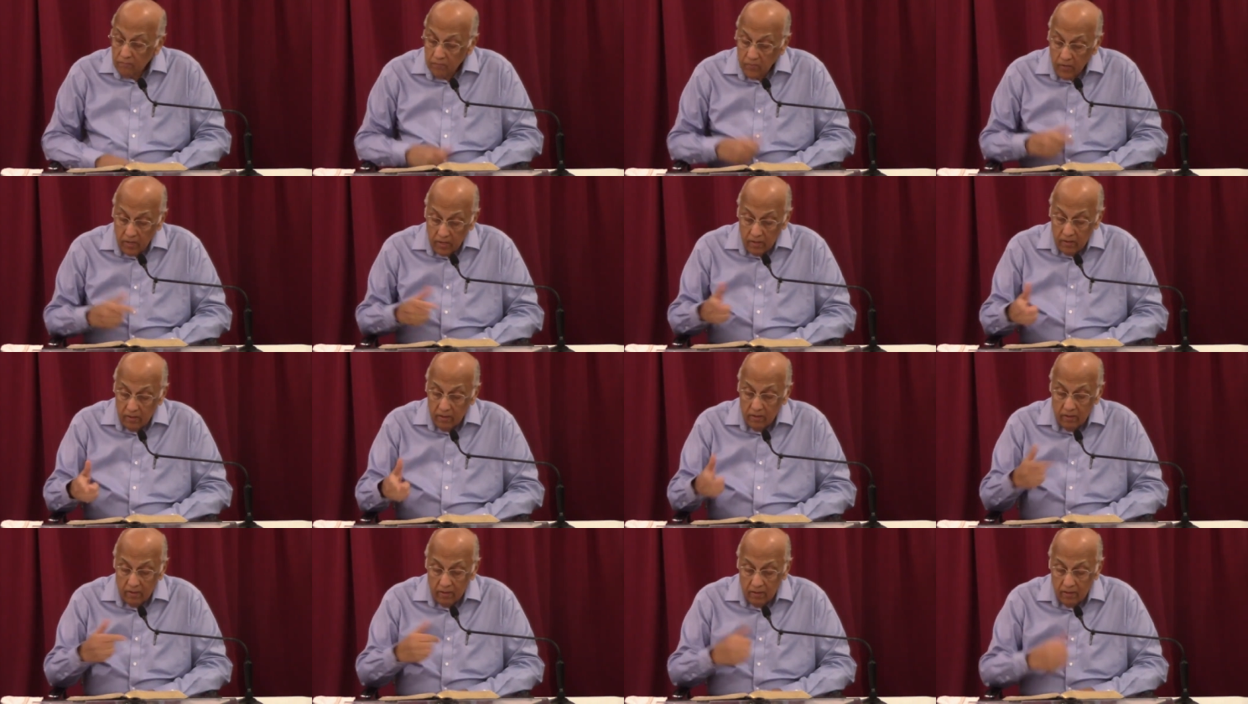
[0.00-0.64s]

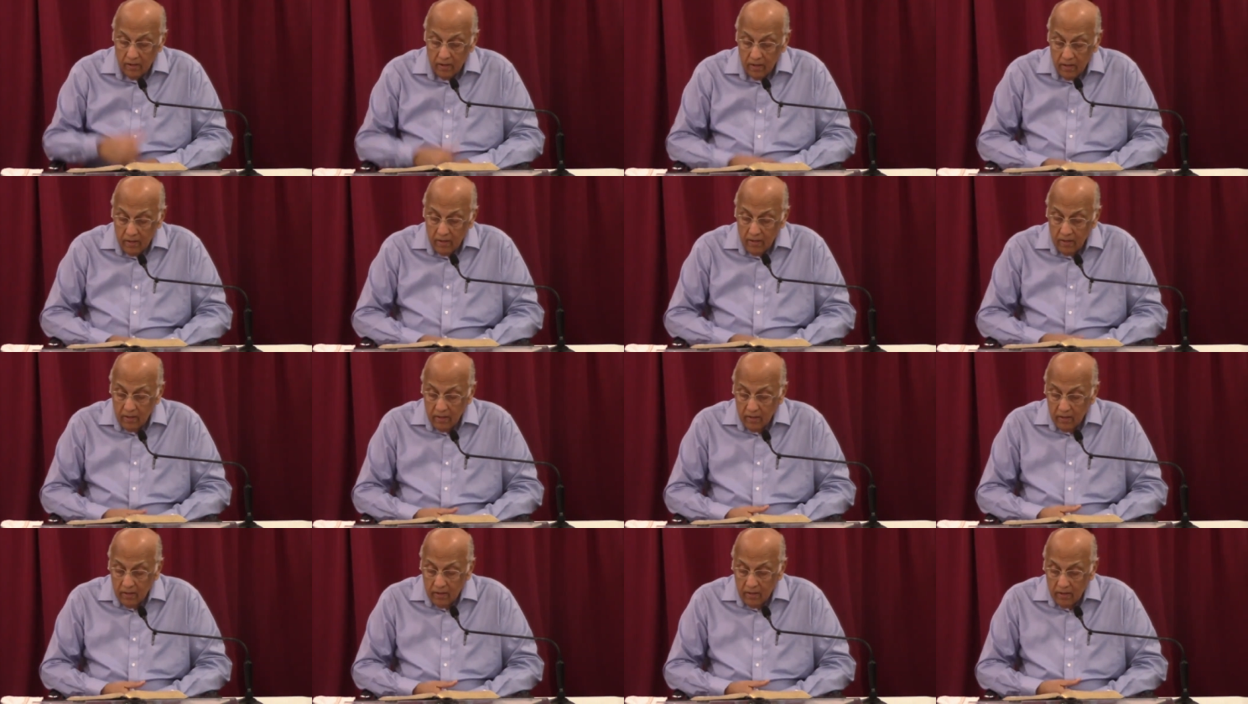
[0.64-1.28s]
But
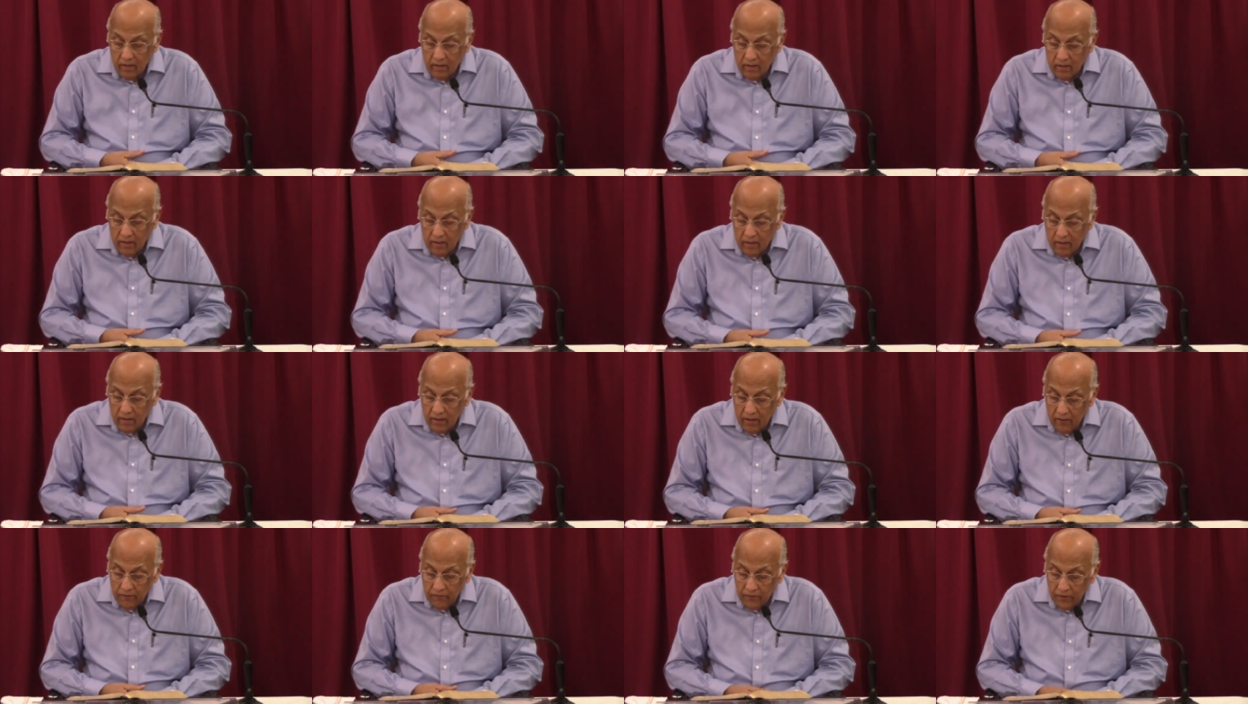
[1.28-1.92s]

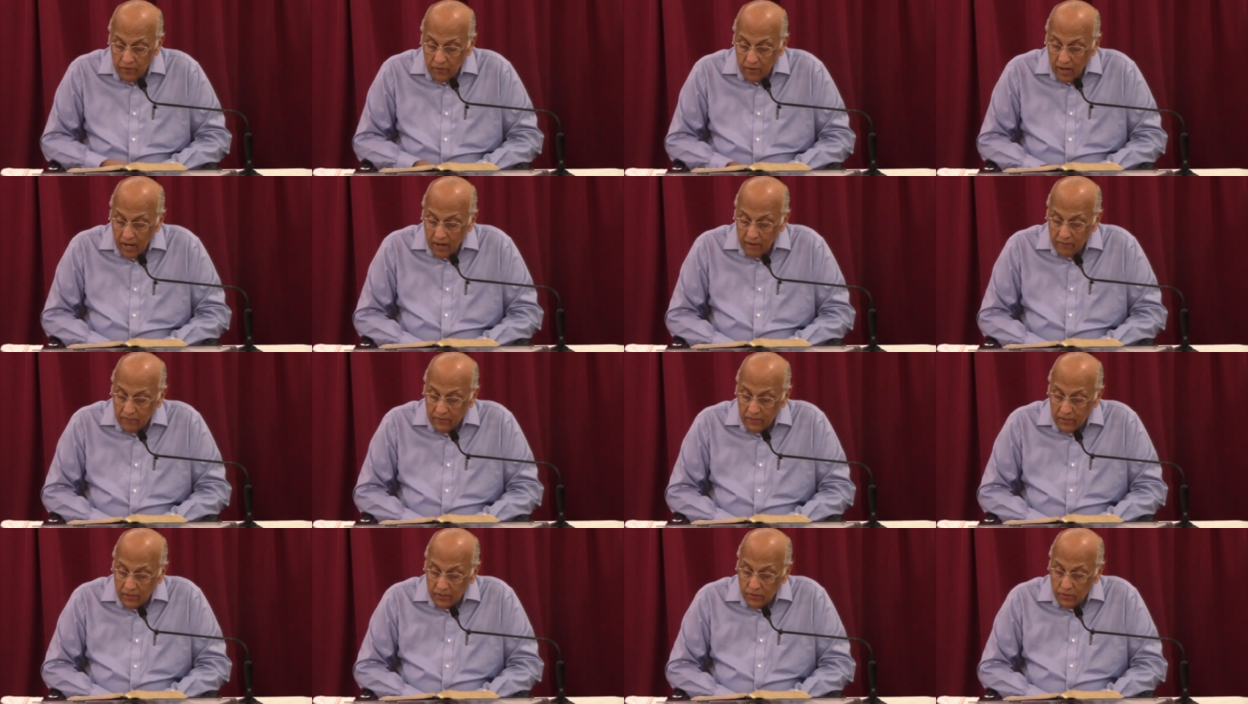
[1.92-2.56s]
if you
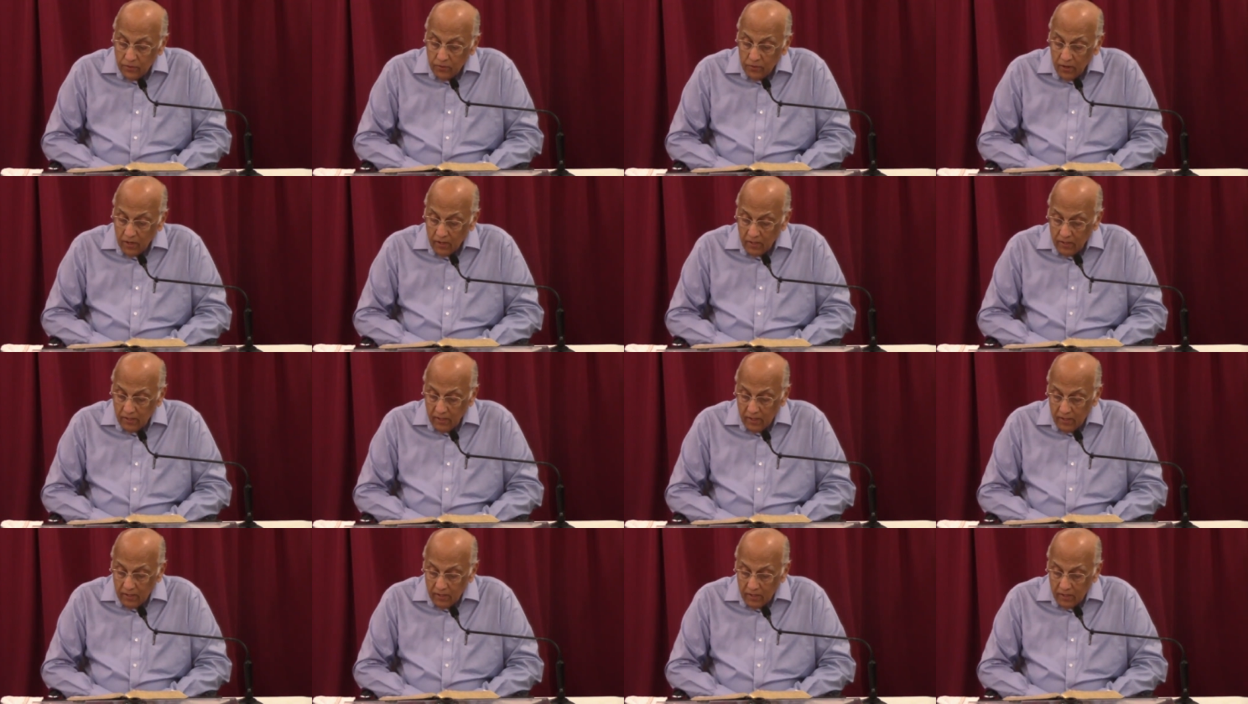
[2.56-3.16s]
have this quality